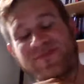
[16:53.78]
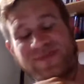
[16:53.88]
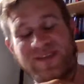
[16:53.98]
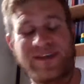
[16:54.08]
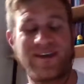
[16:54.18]

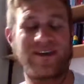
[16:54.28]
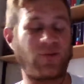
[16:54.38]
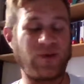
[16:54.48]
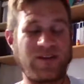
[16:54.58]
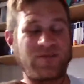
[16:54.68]

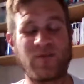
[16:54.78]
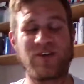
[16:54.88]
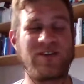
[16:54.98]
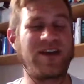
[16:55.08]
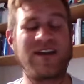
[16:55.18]
Yeah,
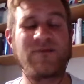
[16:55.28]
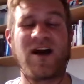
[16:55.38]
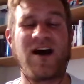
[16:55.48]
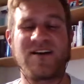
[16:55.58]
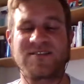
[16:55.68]
I
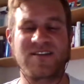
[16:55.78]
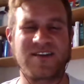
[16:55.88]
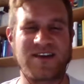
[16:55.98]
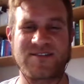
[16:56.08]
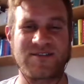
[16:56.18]
never ask a
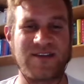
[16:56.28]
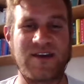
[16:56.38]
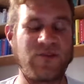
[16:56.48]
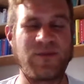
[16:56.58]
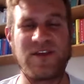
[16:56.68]
guest,
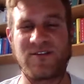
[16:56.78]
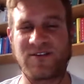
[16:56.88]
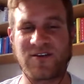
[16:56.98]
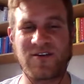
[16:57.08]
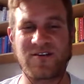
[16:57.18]
have you been
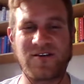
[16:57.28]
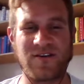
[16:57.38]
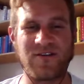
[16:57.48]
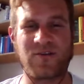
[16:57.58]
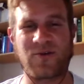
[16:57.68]
on
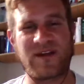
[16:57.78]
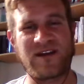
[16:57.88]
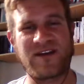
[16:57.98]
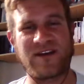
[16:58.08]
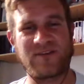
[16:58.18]
gloqon? Or
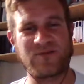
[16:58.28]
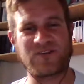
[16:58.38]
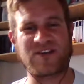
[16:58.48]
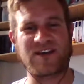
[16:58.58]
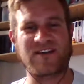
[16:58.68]
when I do
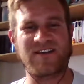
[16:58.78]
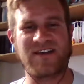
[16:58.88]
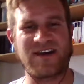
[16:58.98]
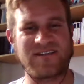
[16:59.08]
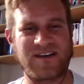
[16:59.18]
the
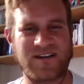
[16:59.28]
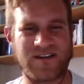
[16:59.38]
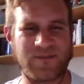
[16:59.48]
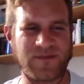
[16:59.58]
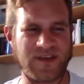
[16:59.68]
check-in, I tell
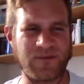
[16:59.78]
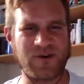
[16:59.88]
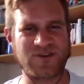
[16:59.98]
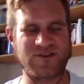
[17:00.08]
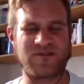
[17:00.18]
them the emergency